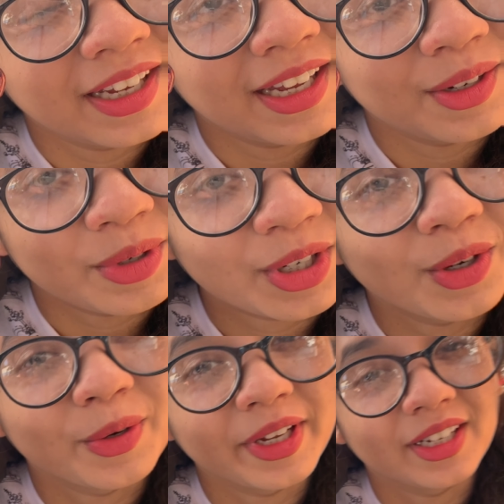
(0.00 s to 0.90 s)
and we're
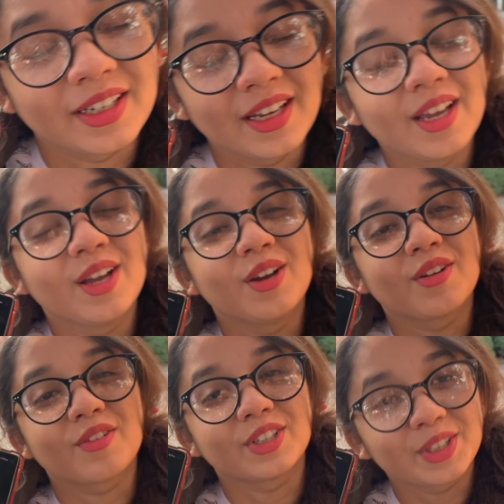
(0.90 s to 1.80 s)
going
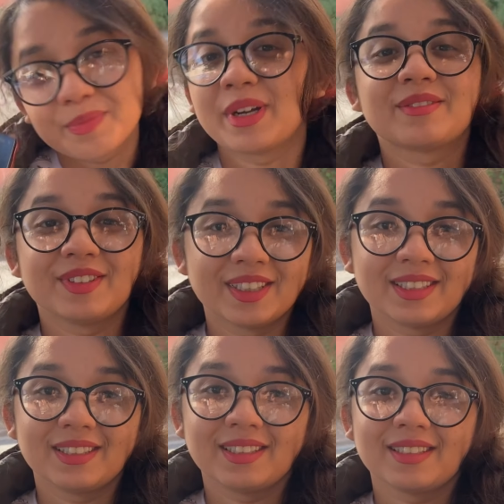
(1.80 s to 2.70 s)
for some breakfast.
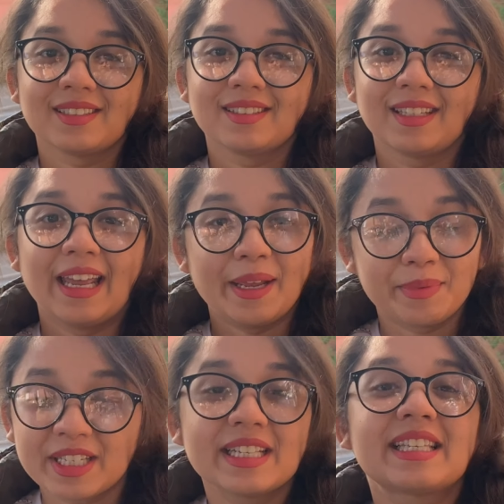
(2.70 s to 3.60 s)
And I'm
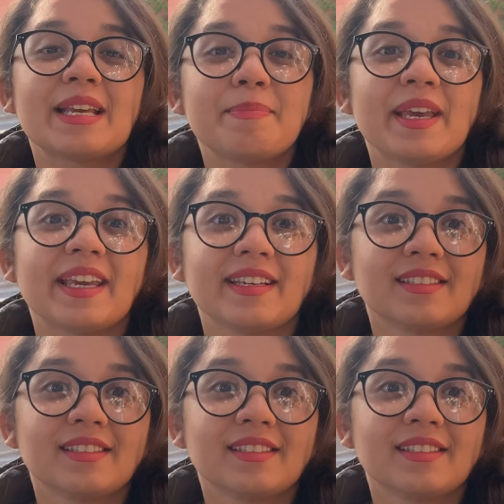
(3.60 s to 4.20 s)
still sleepy.